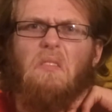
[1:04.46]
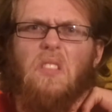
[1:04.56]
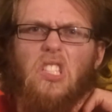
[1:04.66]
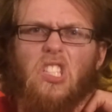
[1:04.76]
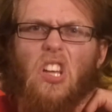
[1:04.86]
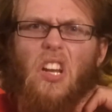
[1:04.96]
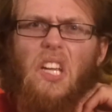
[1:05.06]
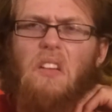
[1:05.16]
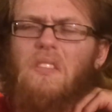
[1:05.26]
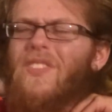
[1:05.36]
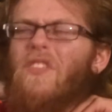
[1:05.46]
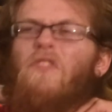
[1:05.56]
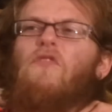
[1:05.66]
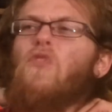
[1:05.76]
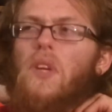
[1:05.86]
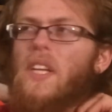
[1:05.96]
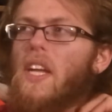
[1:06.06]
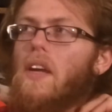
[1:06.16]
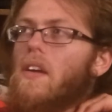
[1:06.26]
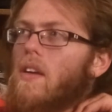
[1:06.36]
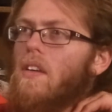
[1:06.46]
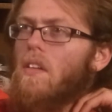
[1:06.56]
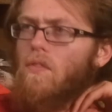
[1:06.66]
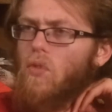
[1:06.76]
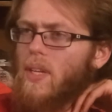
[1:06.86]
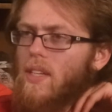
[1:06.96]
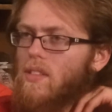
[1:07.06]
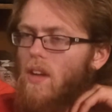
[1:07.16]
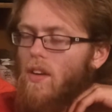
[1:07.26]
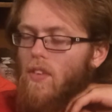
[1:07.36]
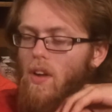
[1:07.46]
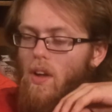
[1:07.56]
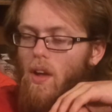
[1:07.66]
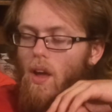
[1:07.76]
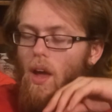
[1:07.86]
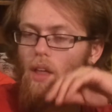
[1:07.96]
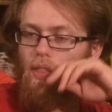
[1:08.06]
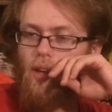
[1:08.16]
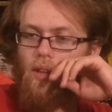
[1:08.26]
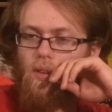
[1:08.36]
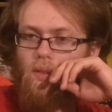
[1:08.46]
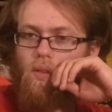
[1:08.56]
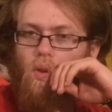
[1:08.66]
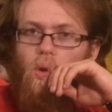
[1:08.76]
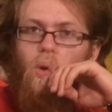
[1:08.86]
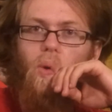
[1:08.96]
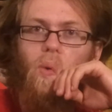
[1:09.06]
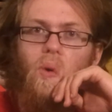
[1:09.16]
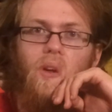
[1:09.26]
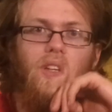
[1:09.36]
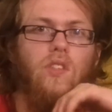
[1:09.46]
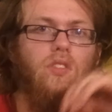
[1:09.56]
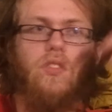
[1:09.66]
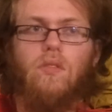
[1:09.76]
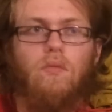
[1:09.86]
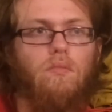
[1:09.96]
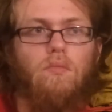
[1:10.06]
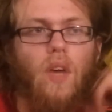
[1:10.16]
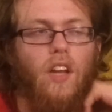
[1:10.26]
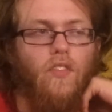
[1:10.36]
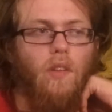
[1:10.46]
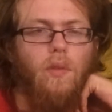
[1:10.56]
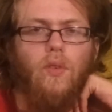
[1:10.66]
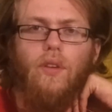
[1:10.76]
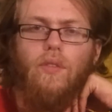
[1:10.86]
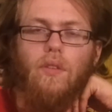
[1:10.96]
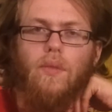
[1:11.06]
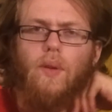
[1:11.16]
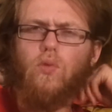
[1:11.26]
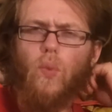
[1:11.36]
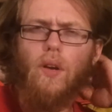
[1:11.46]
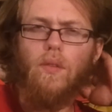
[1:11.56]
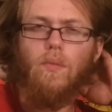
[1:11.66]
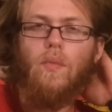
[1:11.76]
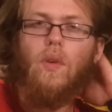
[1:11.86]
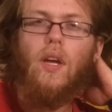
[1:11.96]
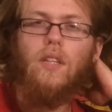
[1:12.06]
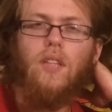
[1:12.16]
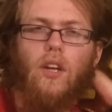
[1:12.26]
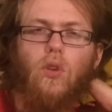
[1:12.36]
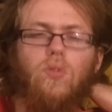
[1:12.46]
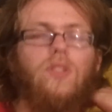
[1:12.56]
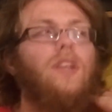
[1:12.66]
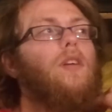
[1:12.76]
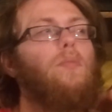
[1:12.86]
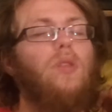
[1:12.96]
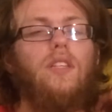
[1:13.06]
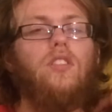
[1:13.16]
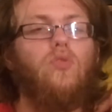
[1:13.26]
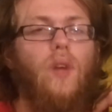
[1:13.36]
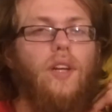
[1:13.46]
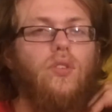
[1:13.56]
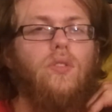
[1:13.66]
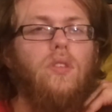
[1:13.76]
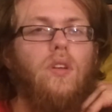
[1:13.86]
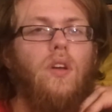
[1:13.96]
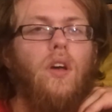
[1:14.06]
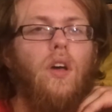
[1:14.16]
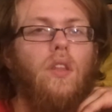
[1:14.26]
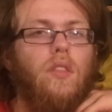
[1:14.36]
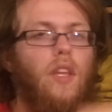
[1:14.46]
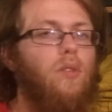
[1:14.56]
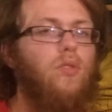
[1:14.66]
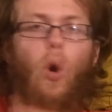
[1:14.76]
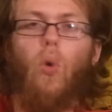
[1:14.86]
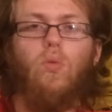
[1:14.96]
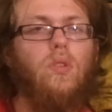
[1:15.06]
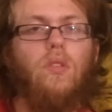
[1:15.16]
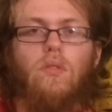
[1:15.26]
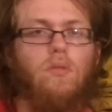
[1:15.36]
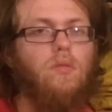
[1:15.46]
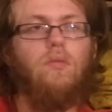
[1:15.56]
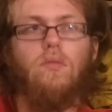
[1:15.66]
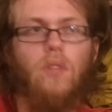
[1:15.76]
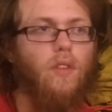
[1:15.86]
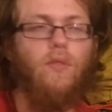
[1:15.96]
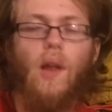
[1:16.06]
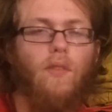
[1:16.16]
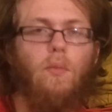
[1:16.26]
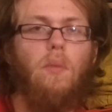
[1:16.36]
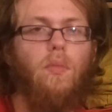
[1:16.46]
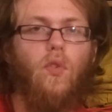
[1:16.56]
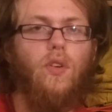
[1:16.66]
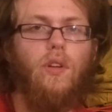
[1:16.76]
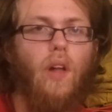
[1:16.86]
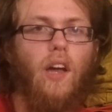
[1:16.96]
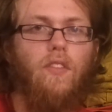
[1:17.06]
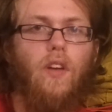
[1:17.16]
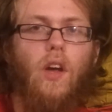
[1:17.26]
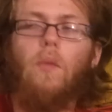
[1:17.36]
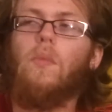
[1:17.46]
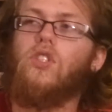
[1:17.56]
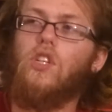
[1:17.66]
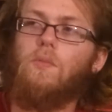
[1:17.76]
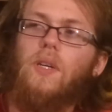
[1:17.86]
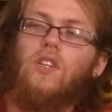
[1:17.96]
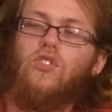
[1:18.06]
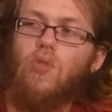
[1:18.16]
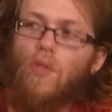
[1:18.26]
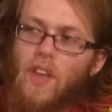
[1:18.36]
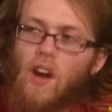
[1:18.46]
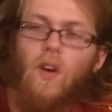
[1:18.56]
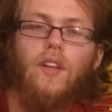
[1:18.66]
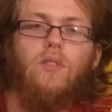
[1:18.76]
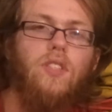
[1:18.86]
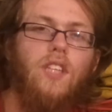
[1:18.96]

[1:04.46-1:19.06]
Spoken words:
and sunny. Freaky stuff. And then we just had a family reunion. It was weird. It's kind of cool seeing complete strangers that you've never met before in your life, but just because you're there and you